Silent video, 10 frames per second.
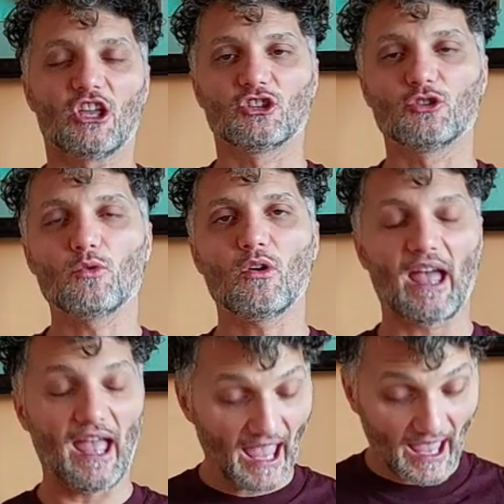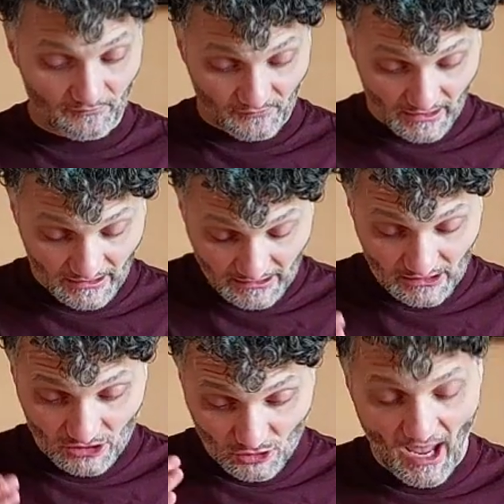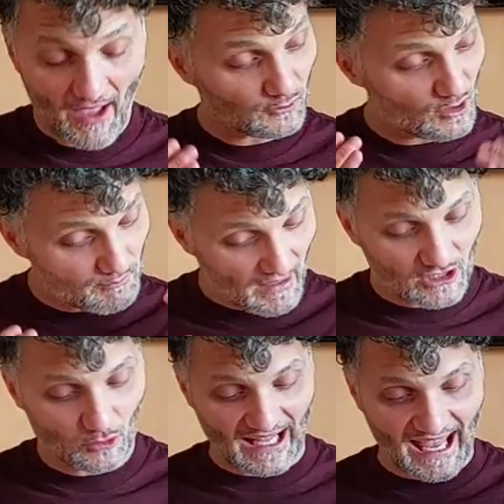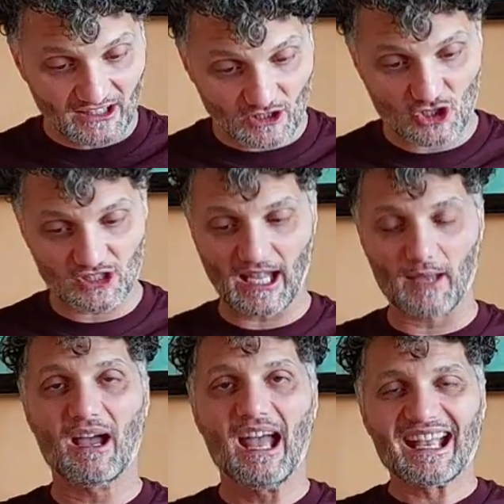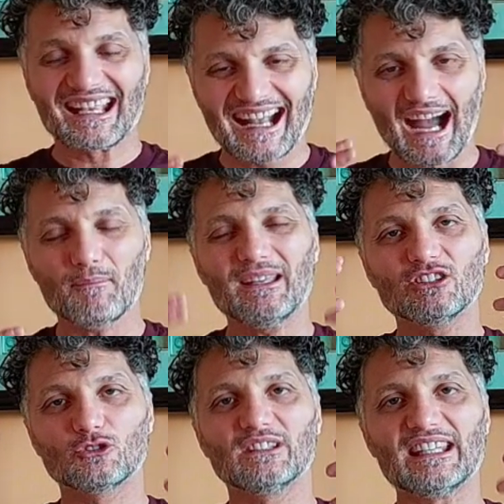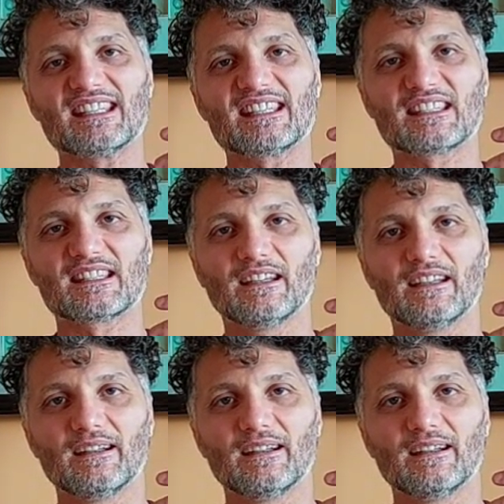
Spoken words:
You have to spend your energy time coming to this